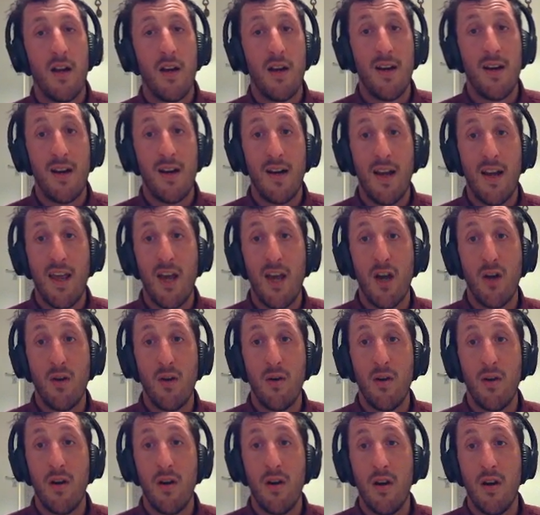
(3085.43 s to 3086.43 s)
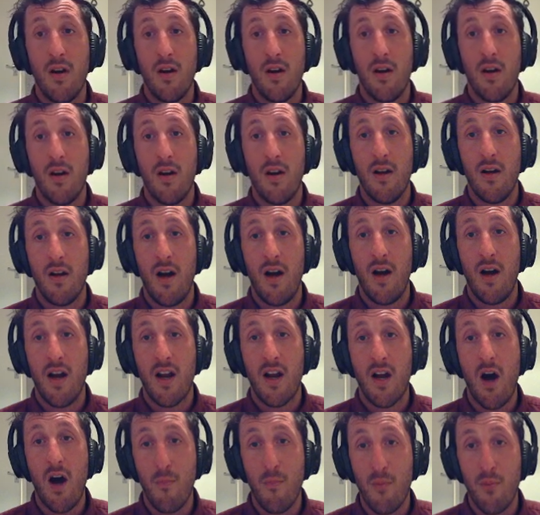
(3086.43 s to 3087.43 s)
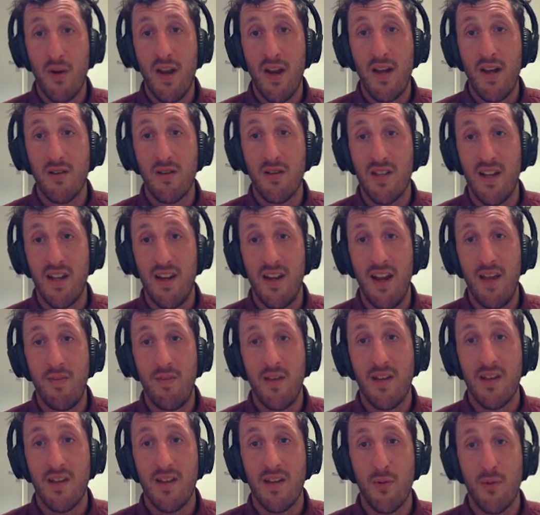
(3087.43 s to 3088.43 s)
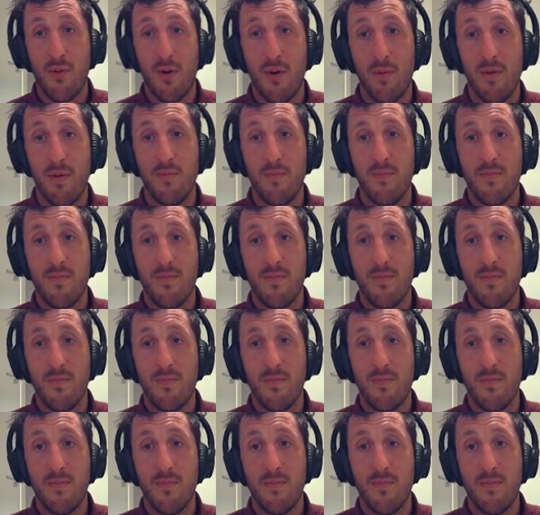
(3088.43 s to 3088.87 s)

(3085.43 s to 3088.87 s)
Leo, I can't pronounce that name, that's the problem.